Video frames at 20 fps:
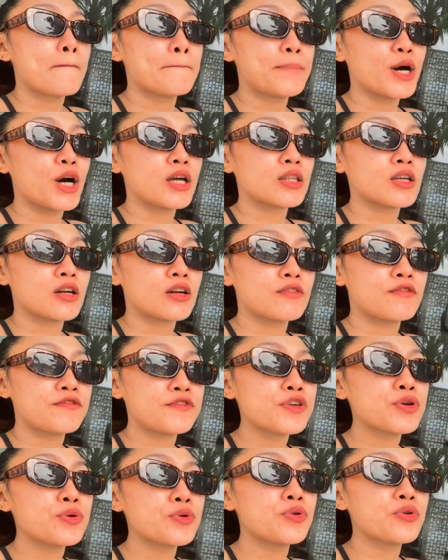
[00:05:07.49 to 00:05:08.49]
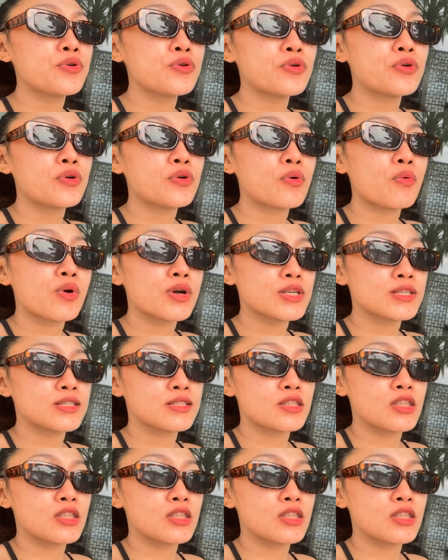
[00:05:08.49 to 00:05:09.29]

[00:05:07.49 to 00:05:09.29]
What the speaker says: but our view was